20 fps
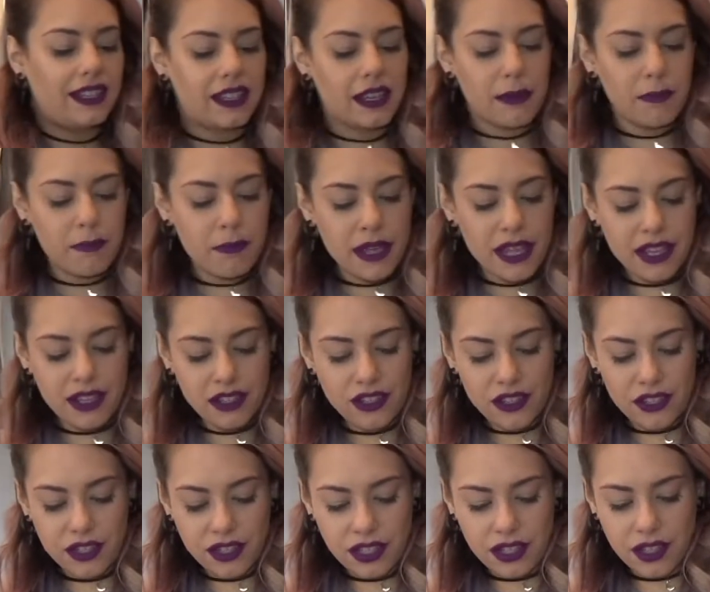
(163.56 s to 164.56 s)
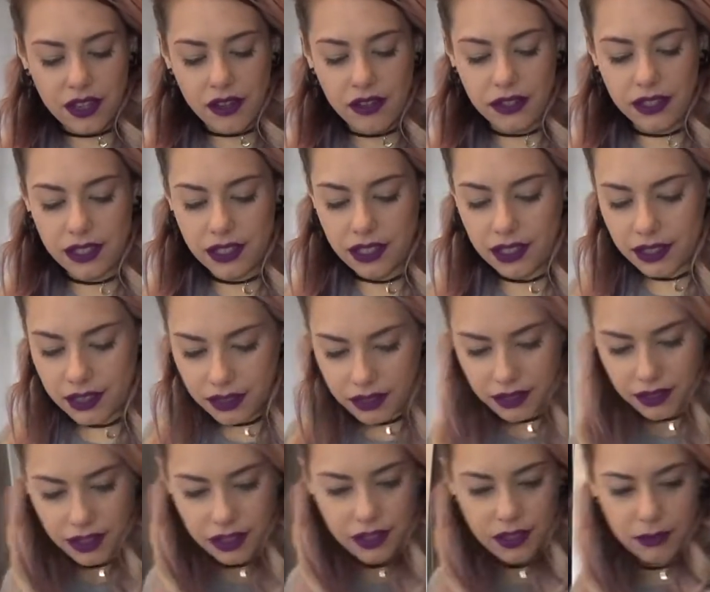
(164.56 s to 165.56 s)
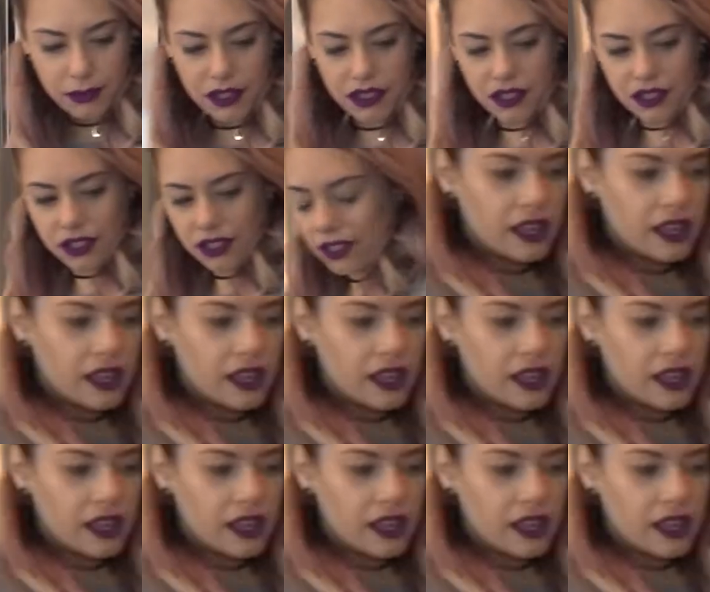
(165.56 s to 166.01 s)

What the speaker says: like a pinch of salt, not too much.